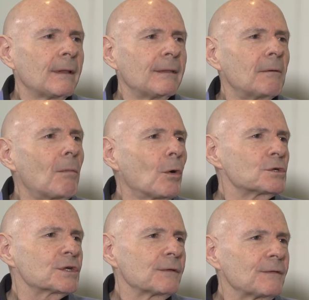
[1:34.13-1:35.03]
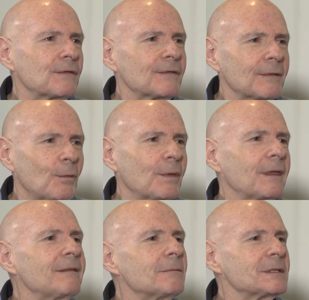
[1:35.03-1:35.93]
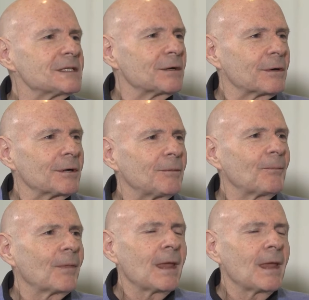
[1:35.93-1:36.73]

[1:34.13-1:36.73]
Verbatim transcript: their motions within the material.